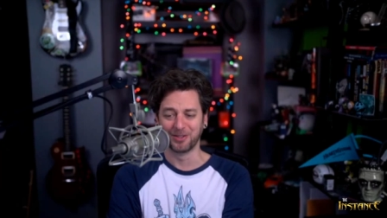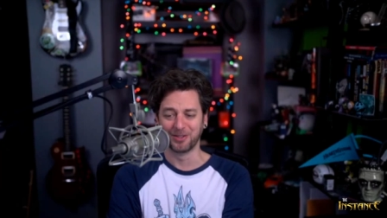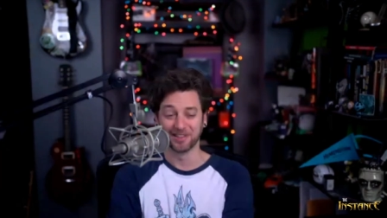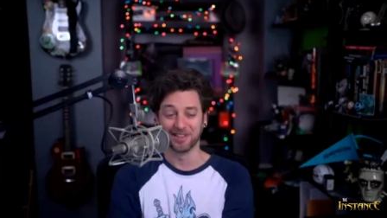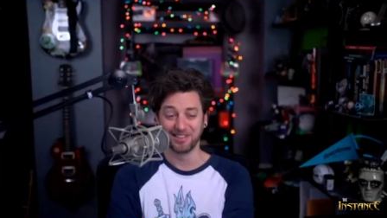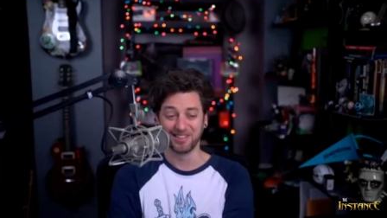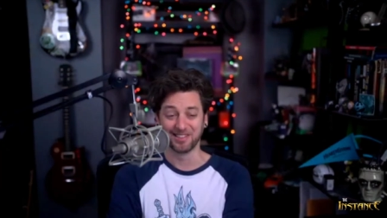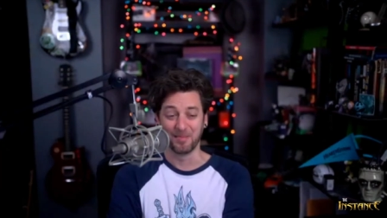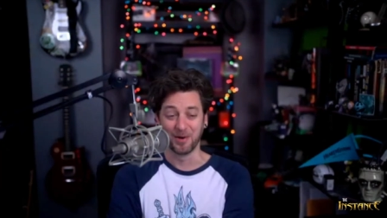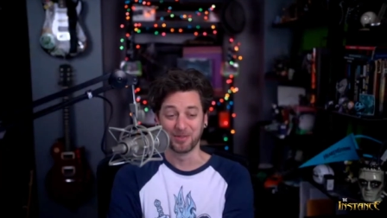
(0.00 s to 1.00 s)
I was like, this is
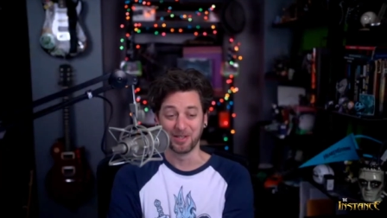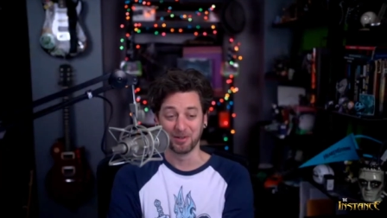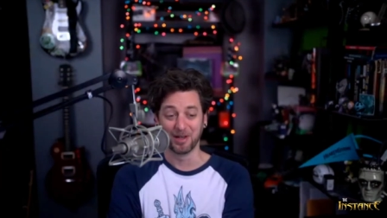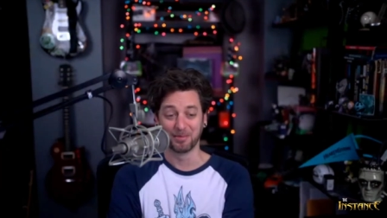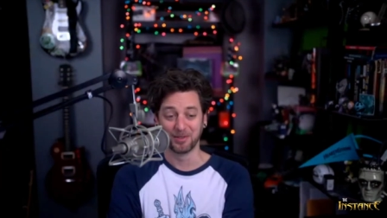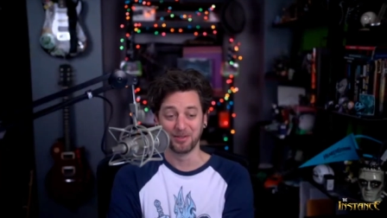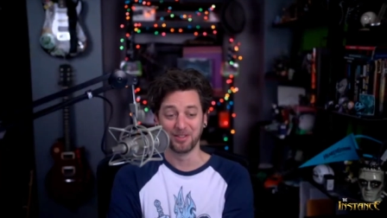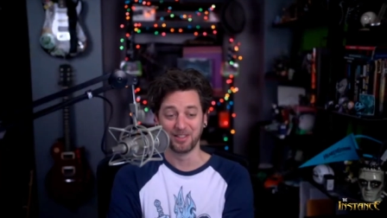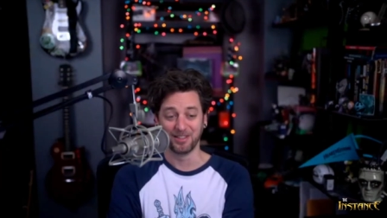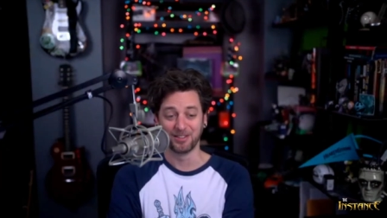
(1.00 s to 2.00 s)
the most equal
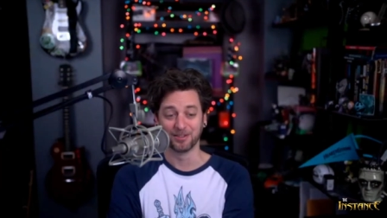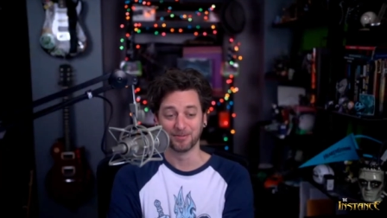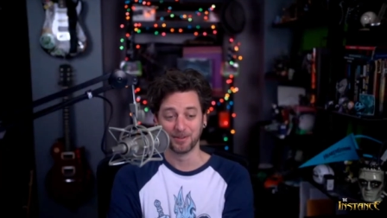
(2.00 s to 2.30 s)
opportunity, just